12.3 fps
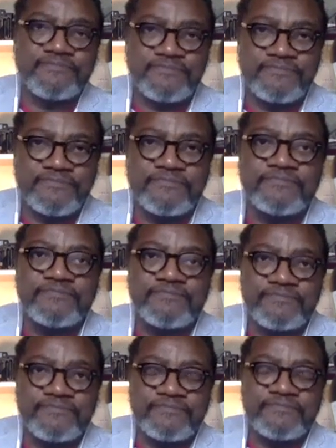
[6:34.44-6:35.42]

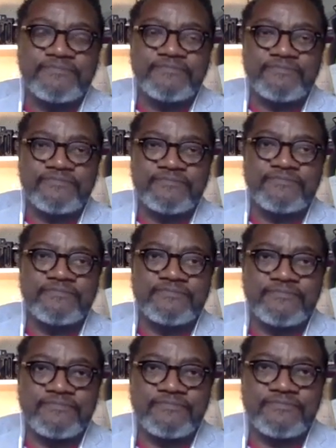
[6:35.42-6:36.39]

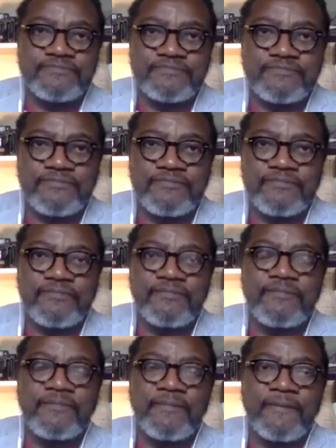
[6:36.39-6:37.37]

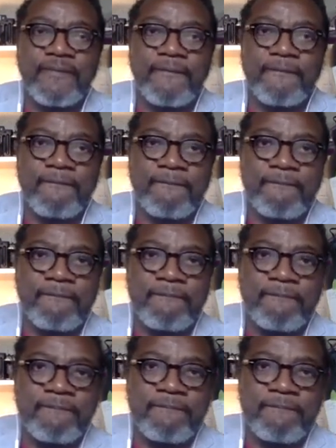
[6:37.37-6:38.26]
(not speaking)